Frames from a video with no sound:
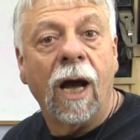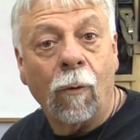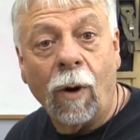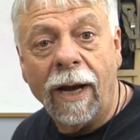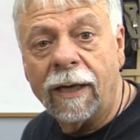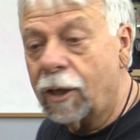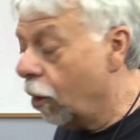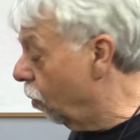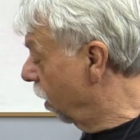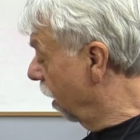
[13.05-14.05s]
A while
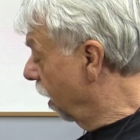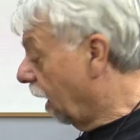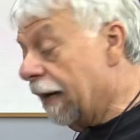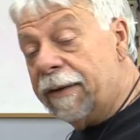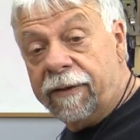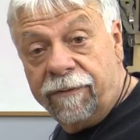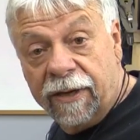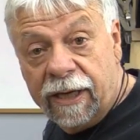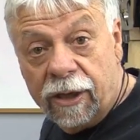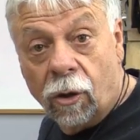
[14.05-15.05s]
ago I made a
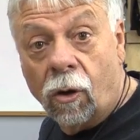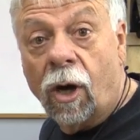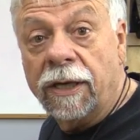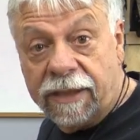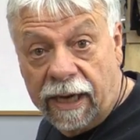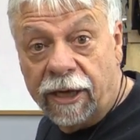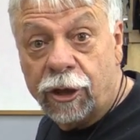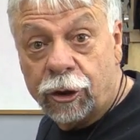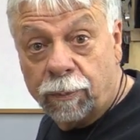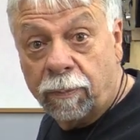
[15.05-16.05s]
video on 10
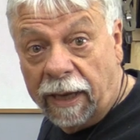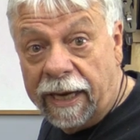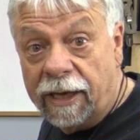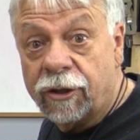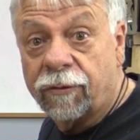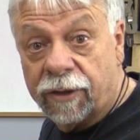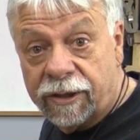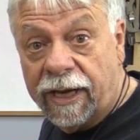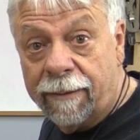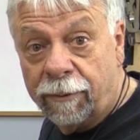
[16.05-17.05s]
inch blades for the
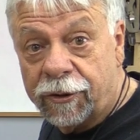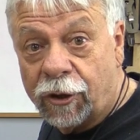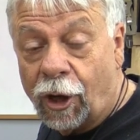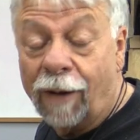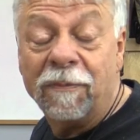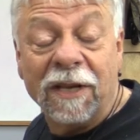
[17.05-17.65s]
table saw